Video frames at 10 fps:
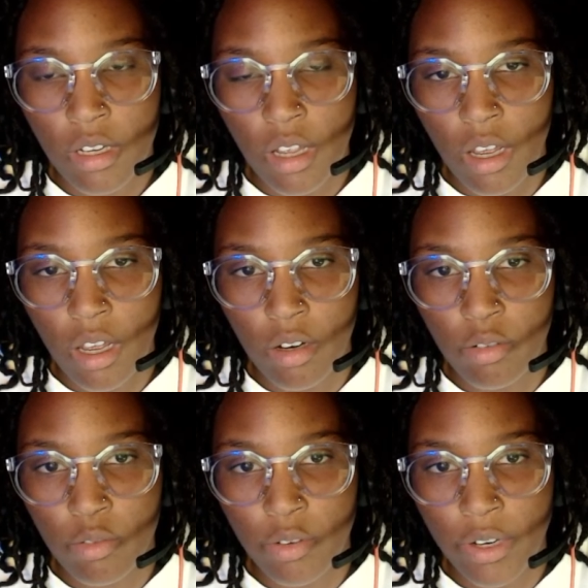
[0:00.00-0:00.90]

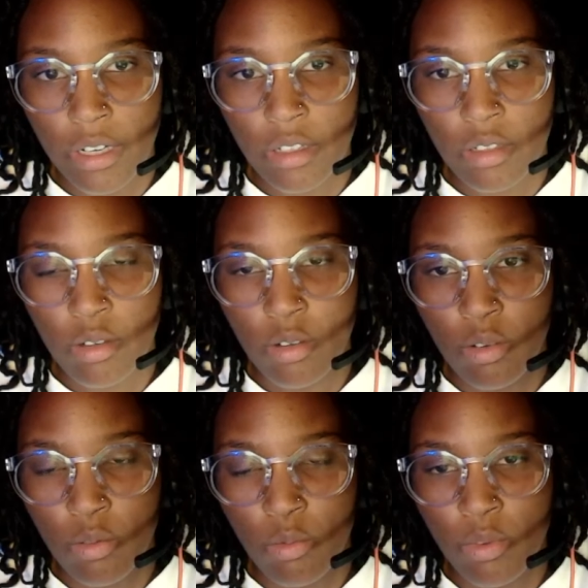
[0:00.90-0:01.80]
Alright.
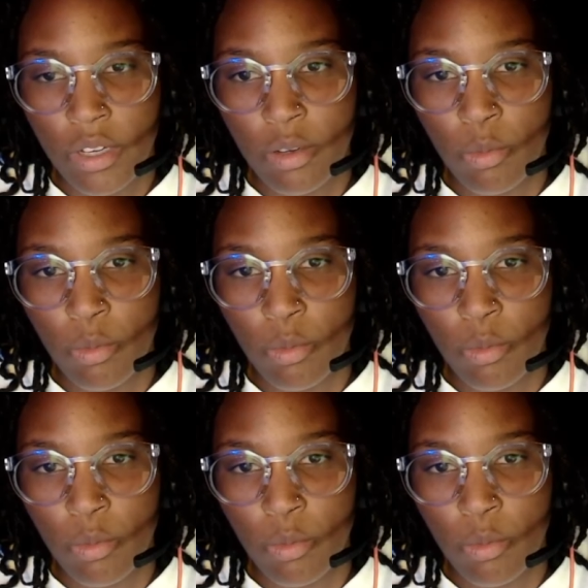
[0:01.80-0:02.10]
We